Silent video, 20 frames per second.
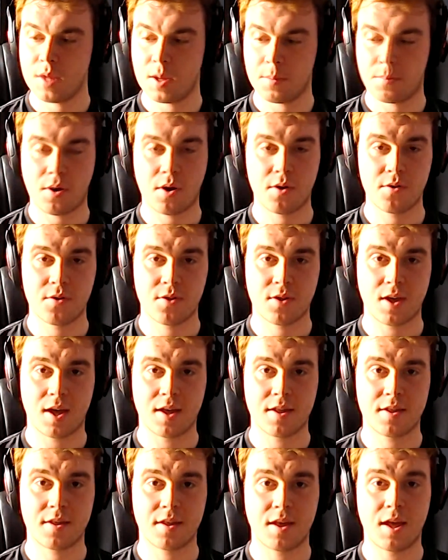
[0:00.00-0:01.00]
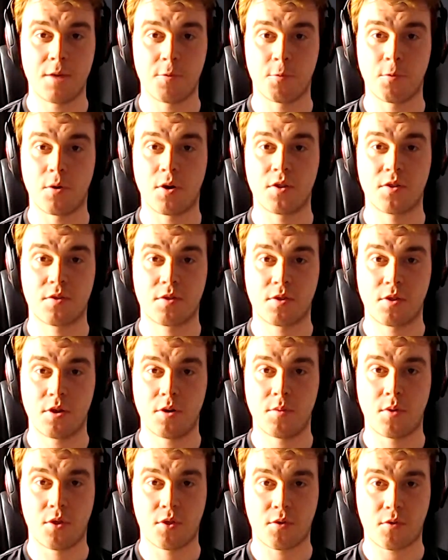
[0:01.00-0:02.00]
process, it was
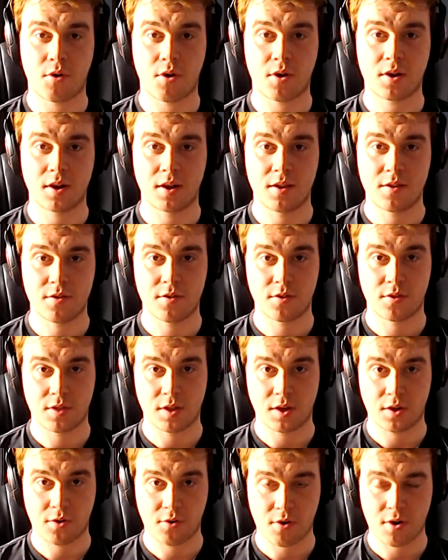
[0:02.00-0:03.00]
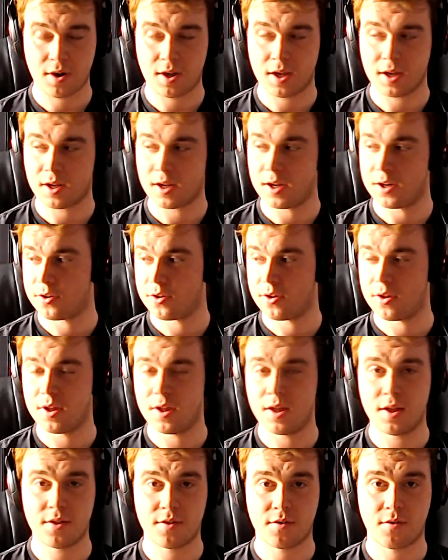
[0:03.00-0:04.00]
thermal throttling something chronic. It
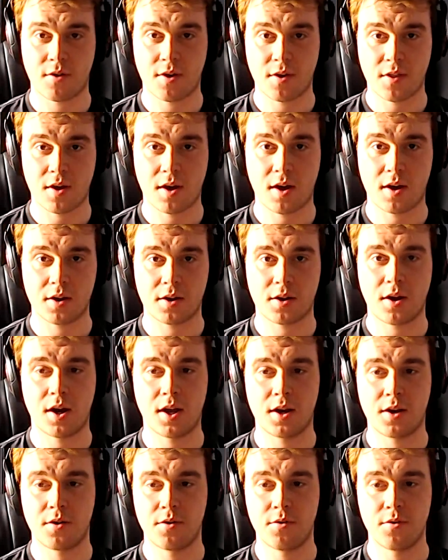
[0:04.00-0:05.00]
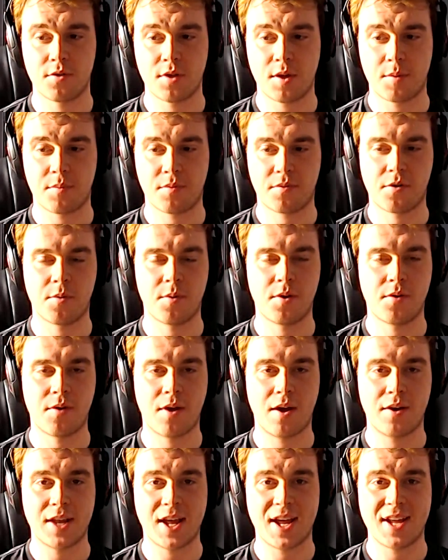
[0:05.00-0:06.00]
is a rather hot card. It was performing
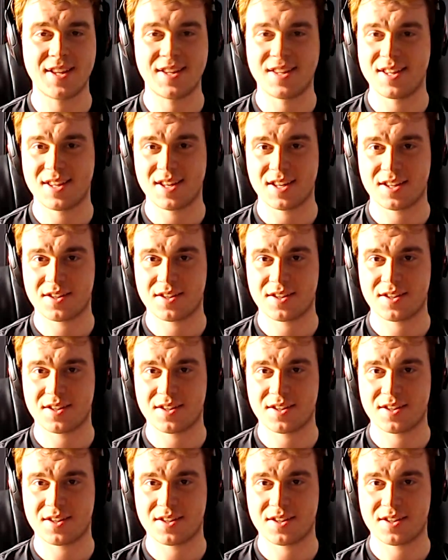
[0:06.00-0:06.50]
around 86